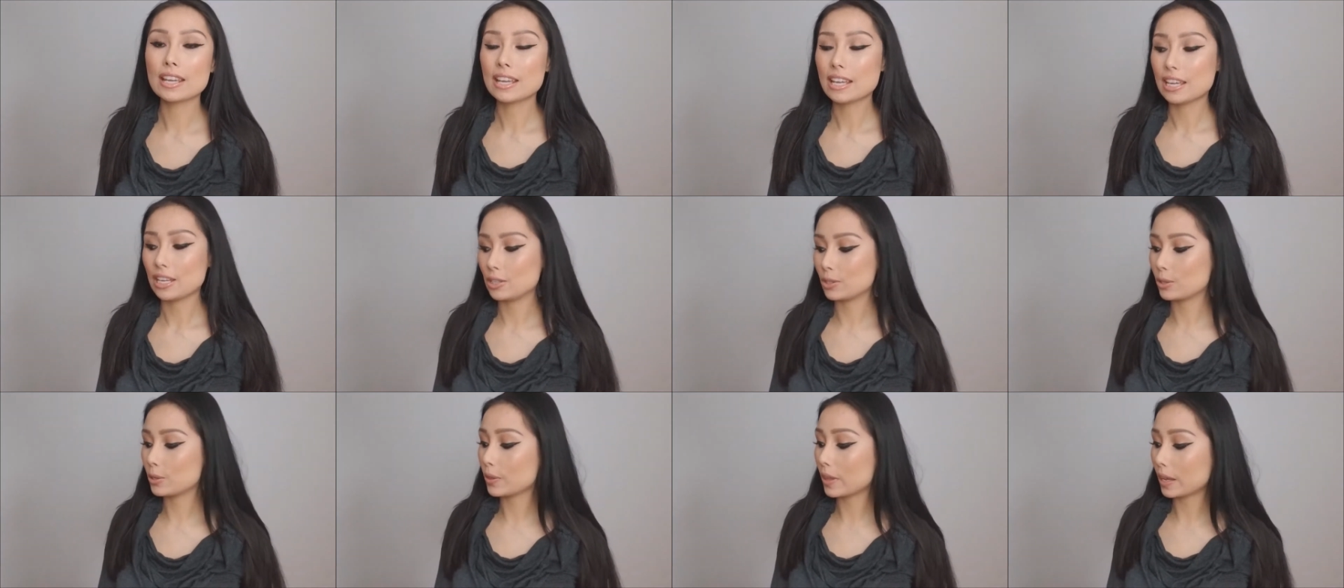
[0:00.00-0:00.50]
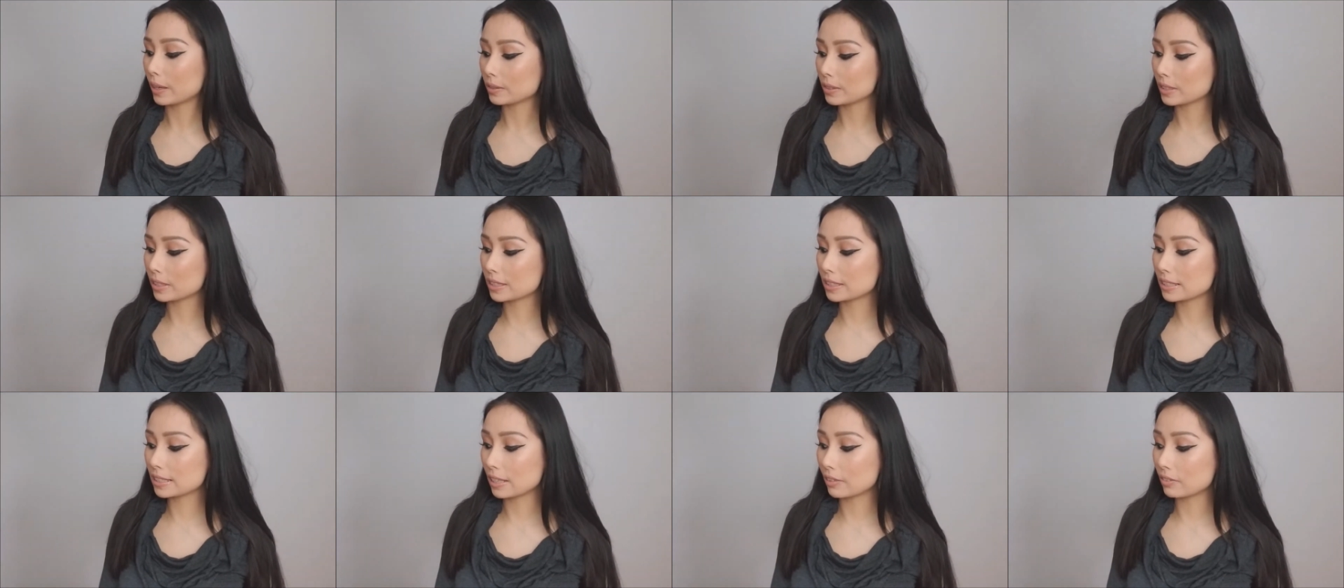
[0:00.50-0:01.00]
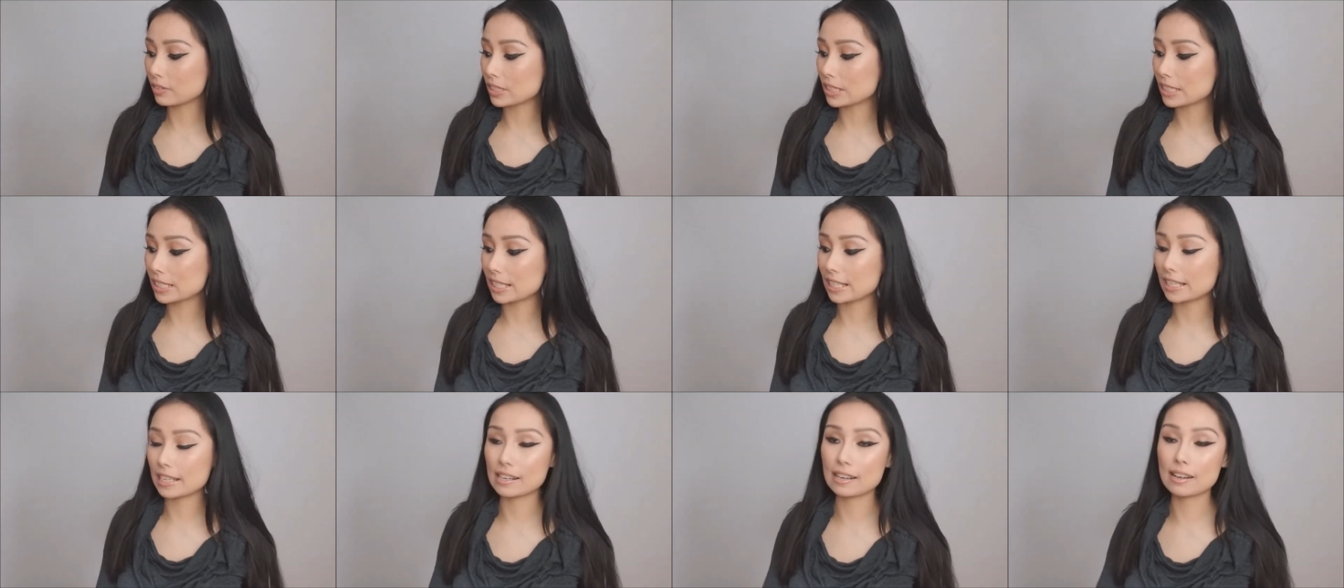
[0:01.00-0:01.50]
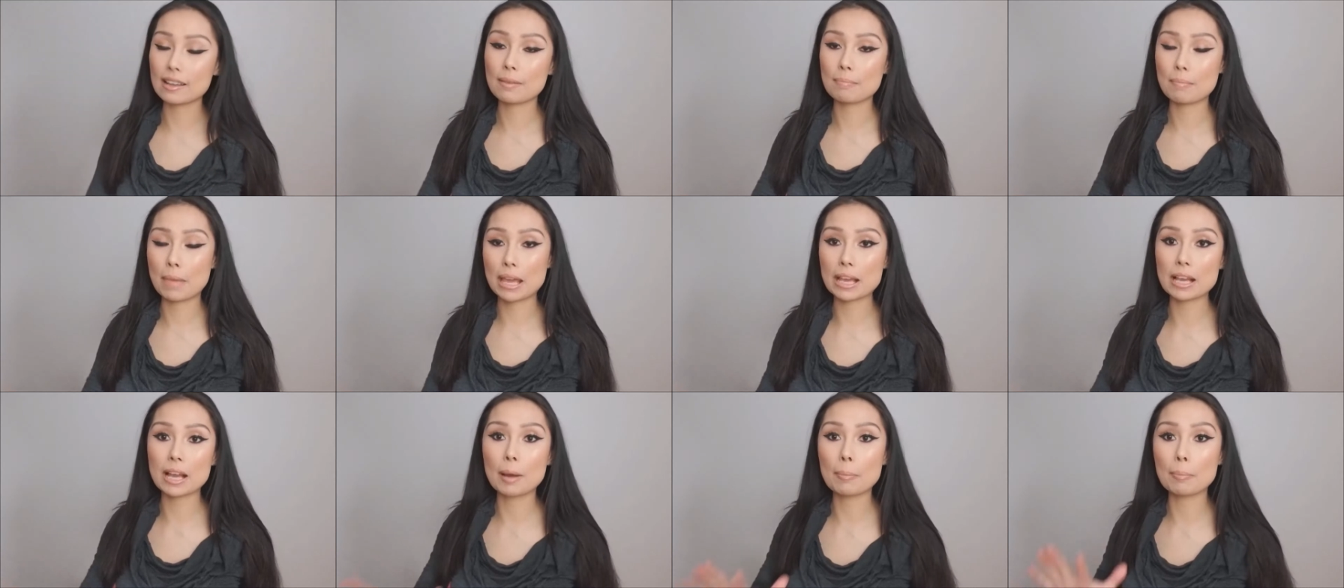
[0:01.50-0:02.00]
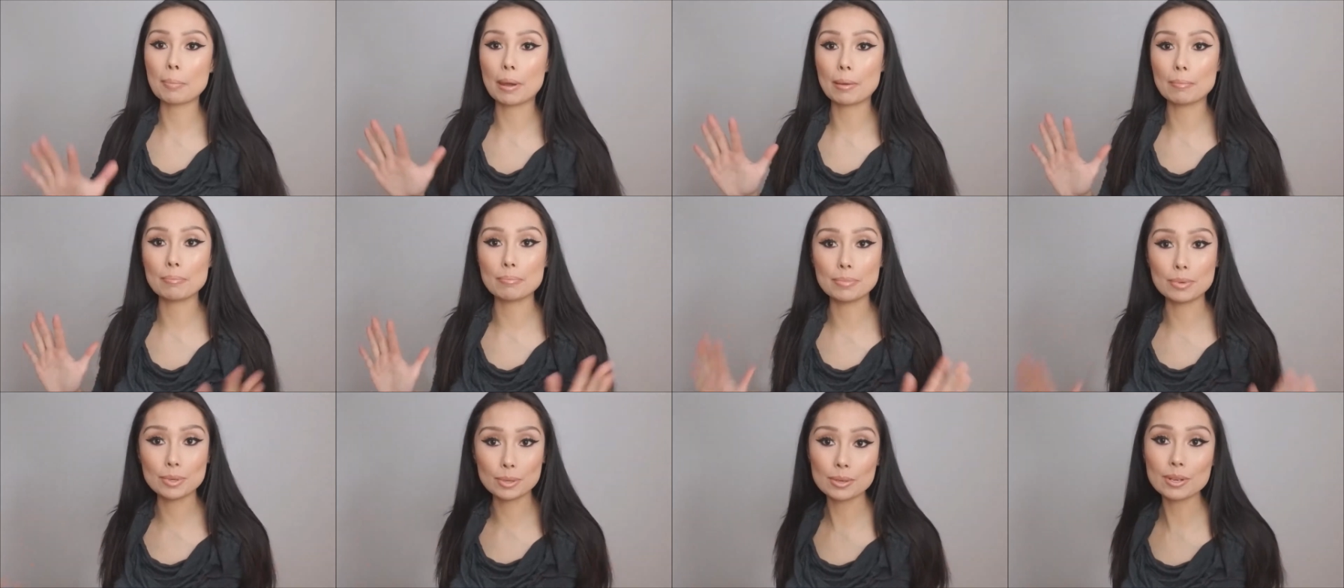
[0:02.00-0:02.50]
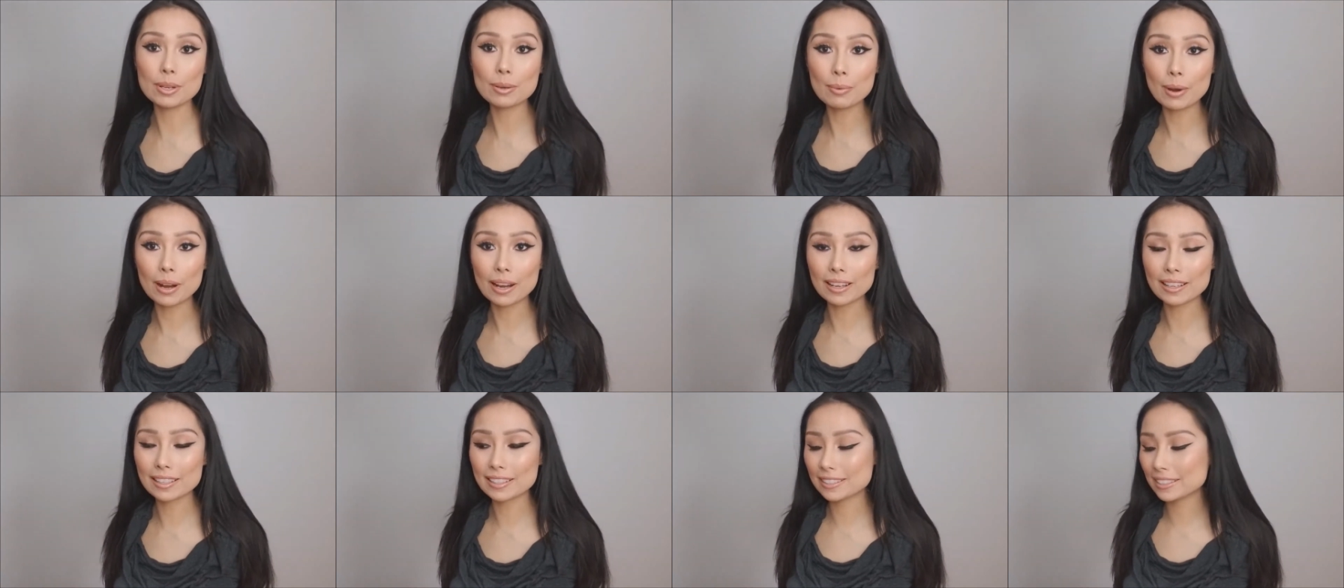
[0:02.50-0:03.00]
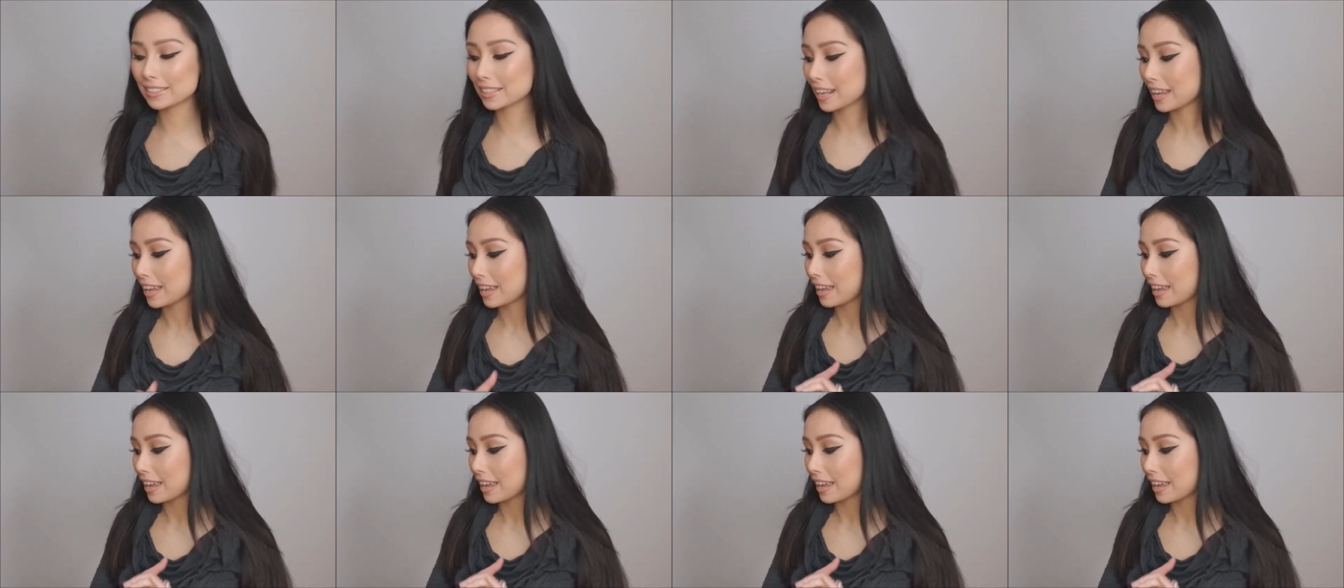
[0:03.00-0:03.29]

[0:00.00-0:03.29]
in 2017, makeup and beauty wise.